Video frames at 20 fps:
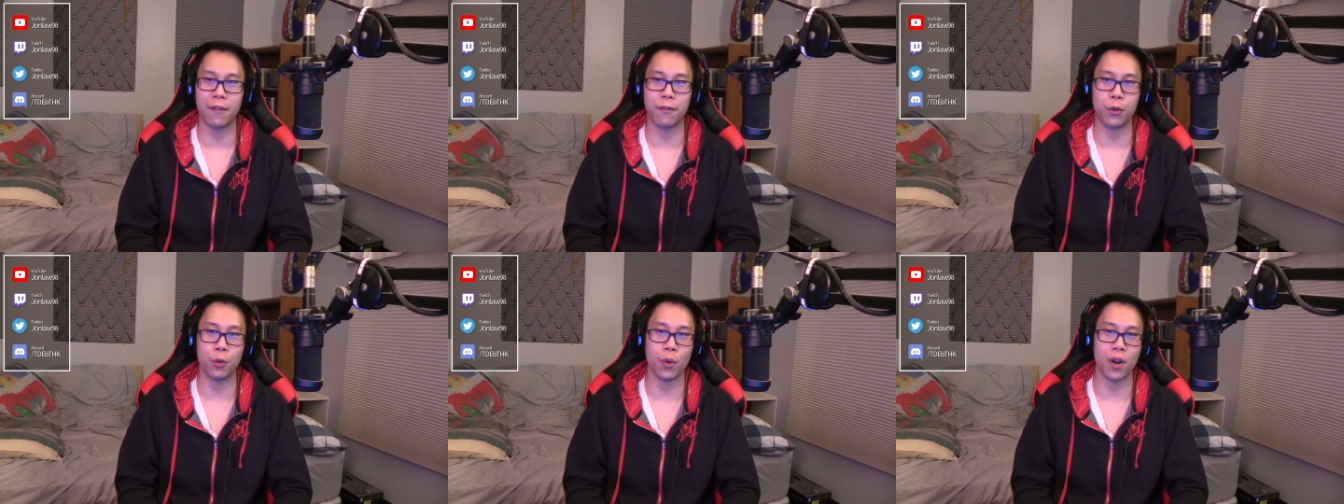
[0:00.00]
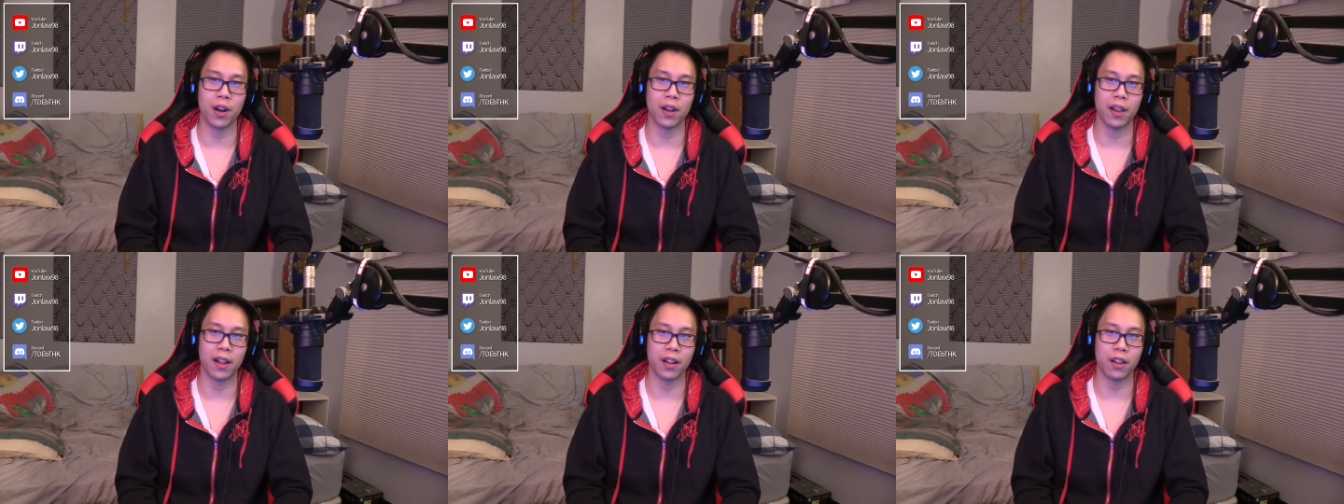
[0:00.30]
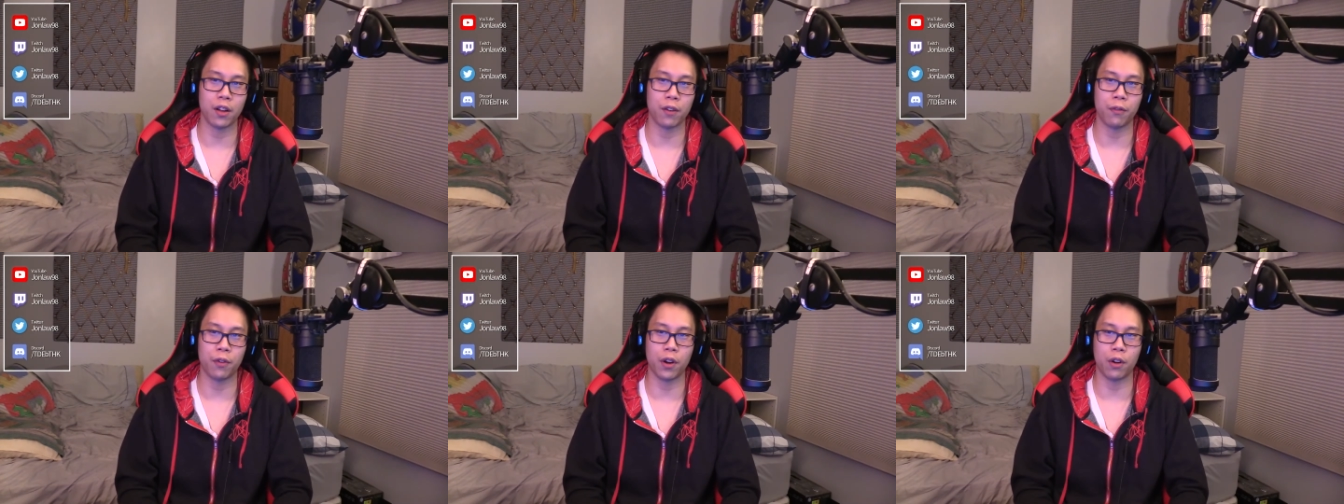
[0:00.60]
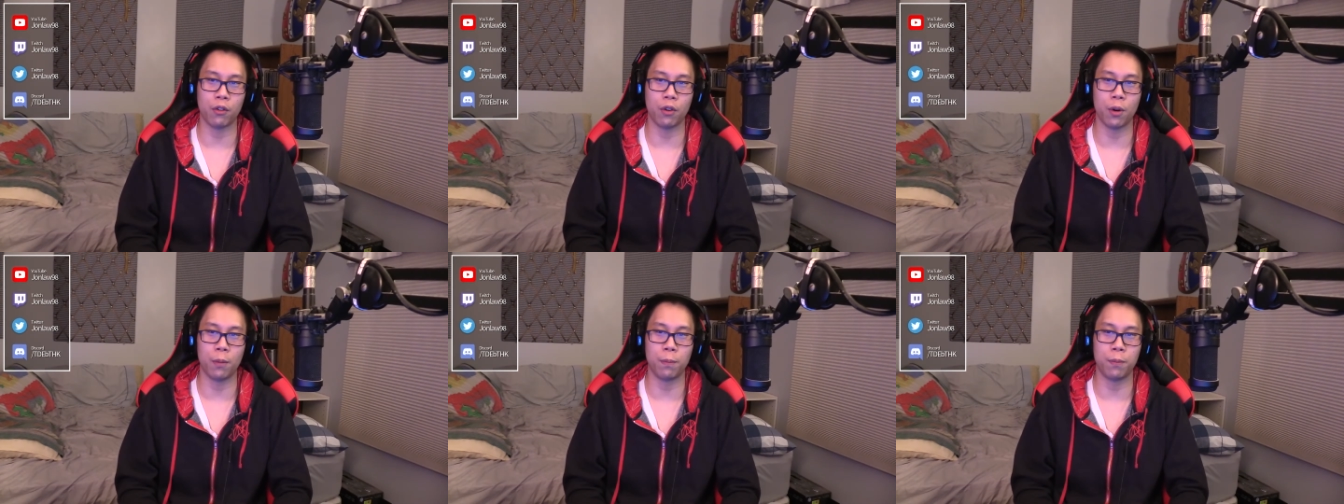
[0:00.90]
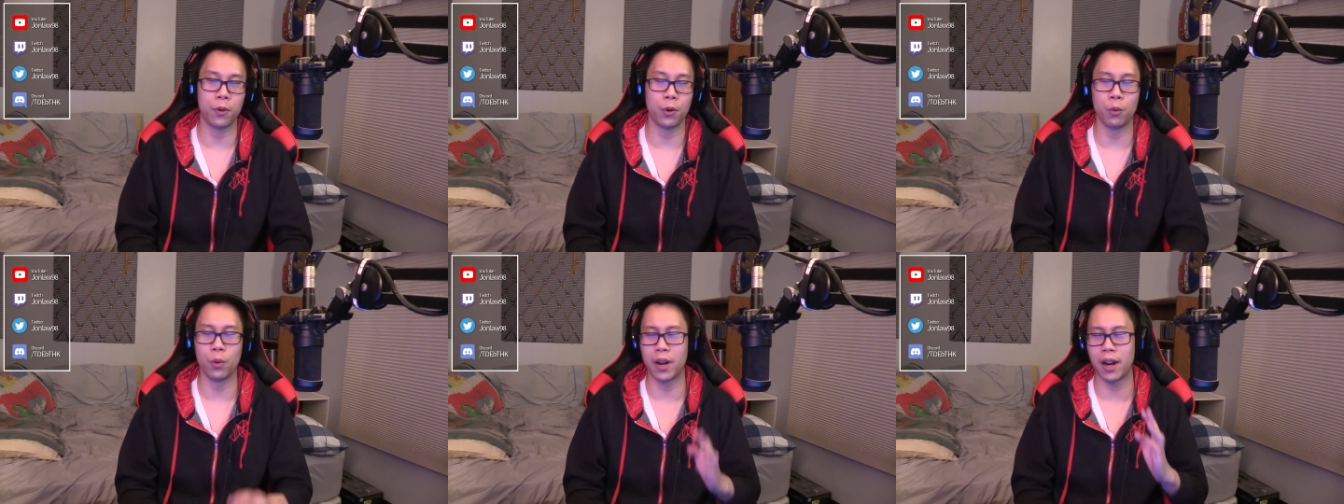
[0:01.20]
if you want to, like, look for a group,
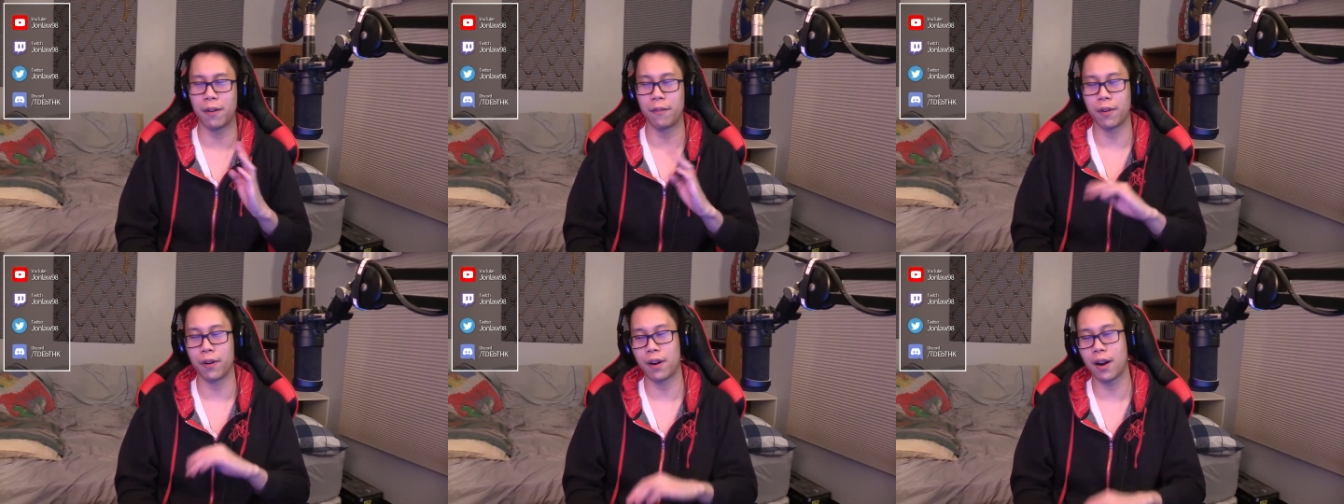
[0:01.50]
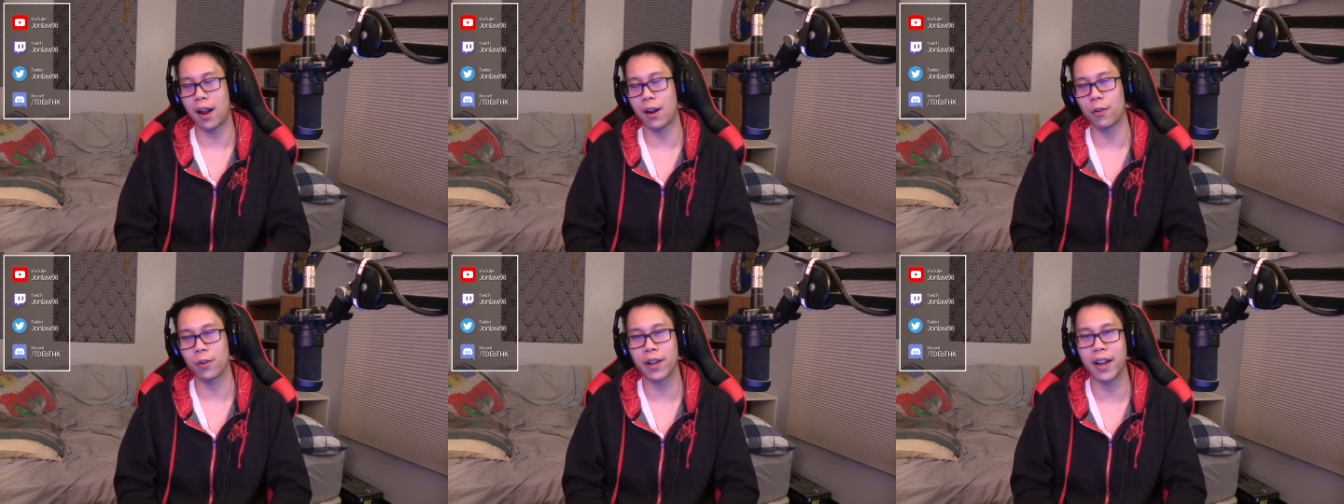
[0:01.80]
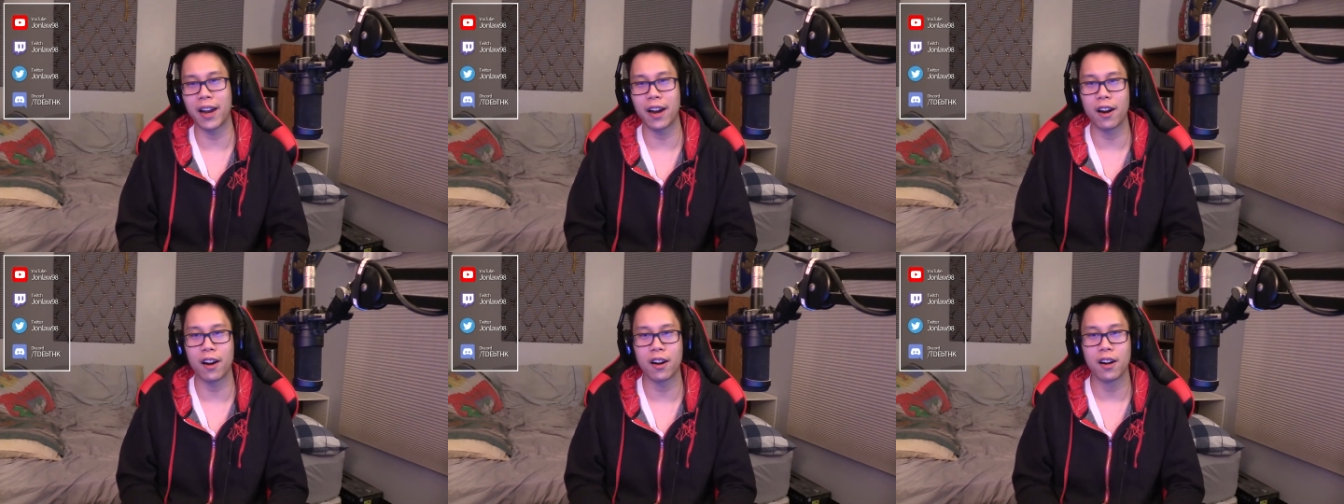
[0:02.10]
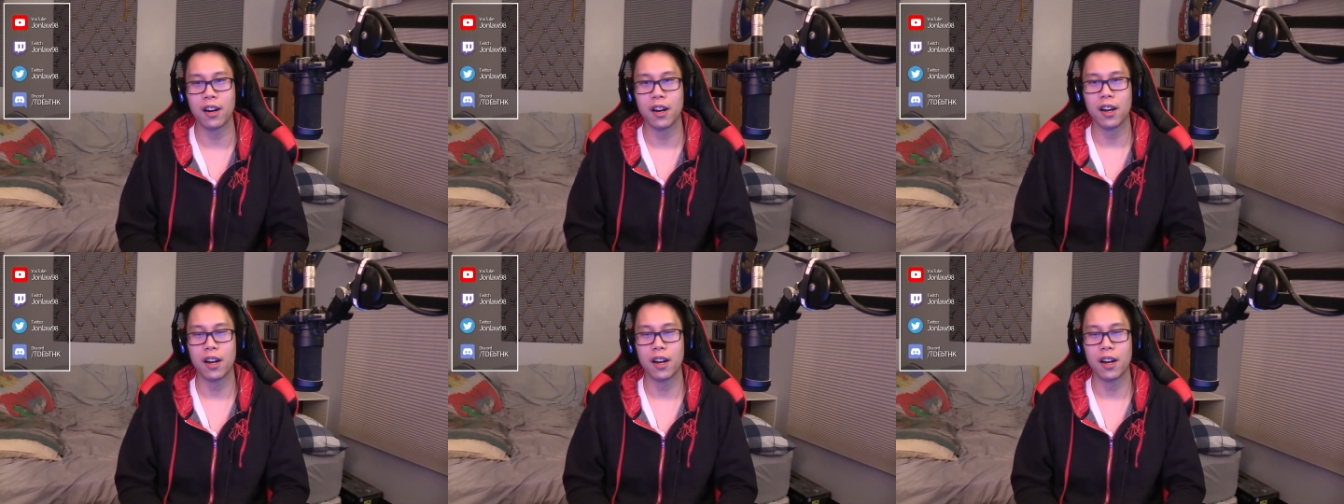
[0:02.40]
do whatever, I don't care.